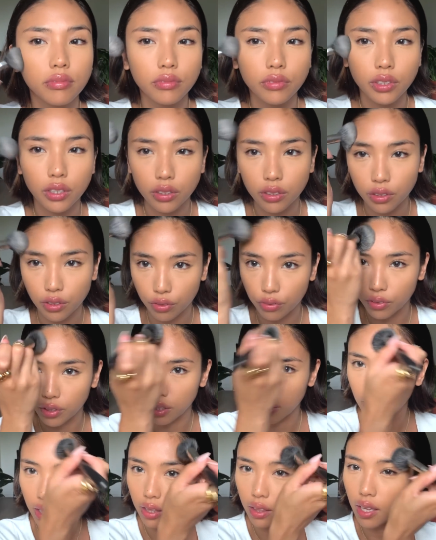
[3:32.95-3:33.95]
Just a
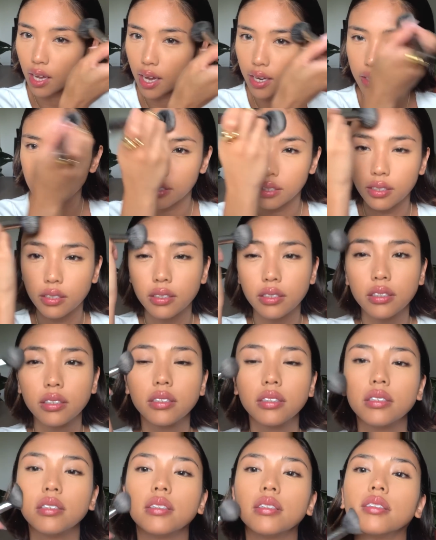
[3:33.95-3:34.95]
really light
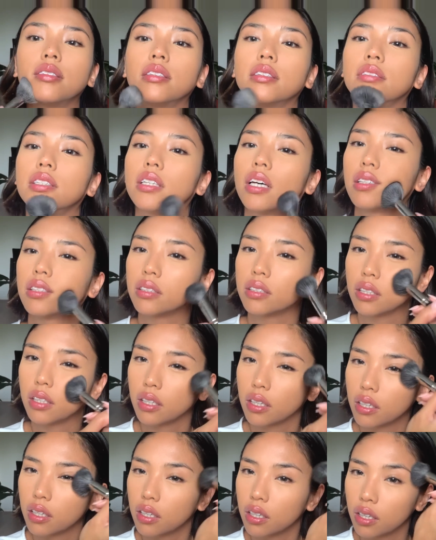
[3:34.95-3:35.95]

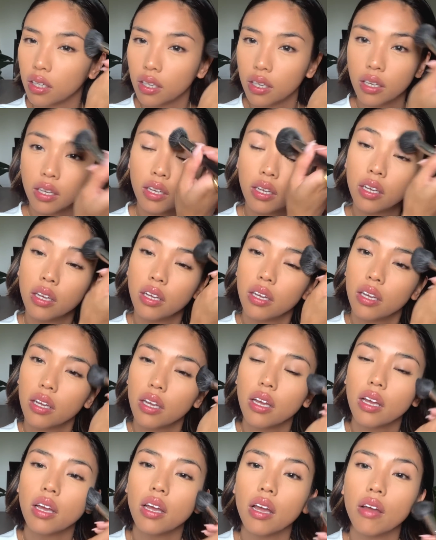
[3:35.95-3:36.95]
dusting
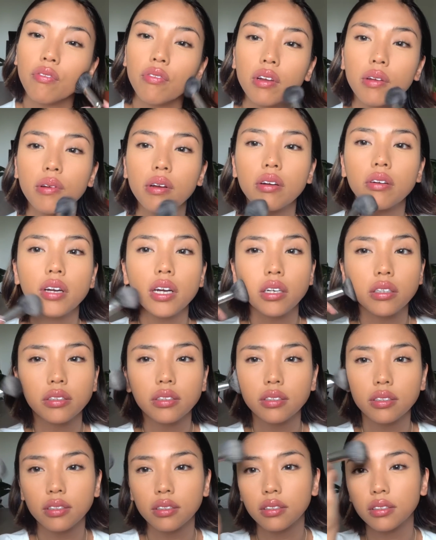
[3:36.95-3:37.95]
everywhere
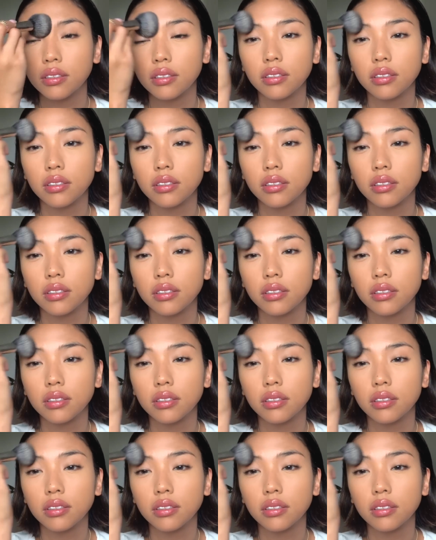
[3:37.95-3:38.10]
else.